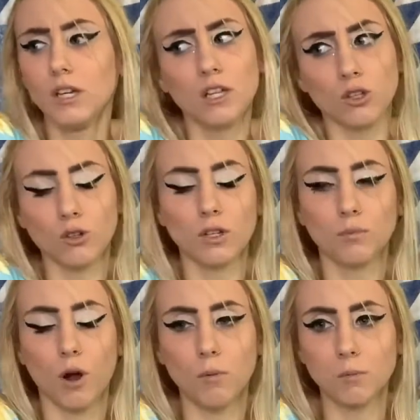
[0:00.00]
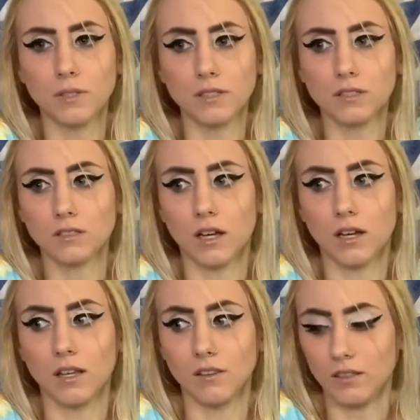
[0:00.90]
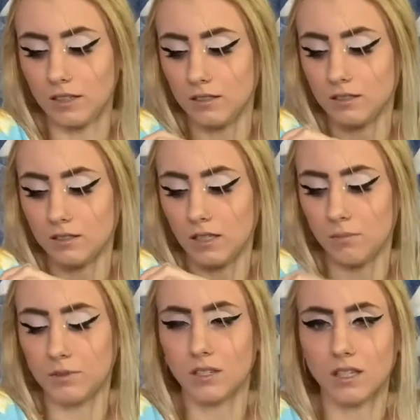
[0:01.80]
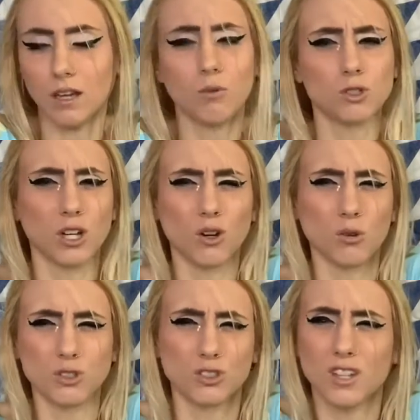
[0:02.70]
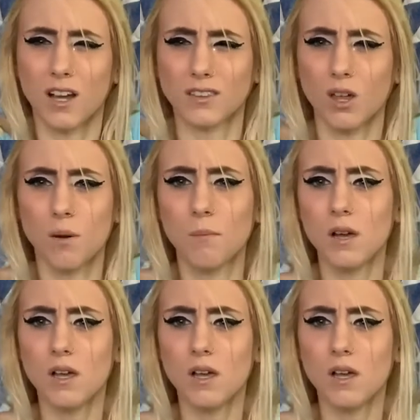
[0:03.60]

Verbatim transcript: The only problem is uh, these keep sticking out, which I could always just cut them.